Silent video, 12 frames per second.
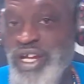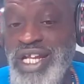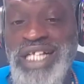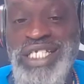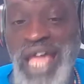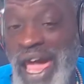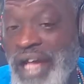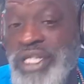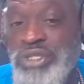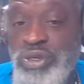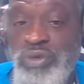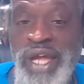That's
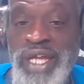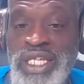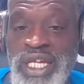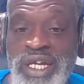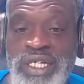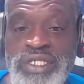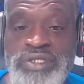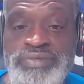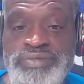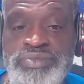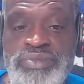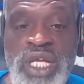extra right there.
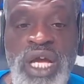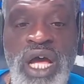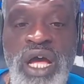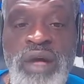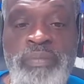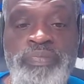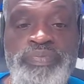Um.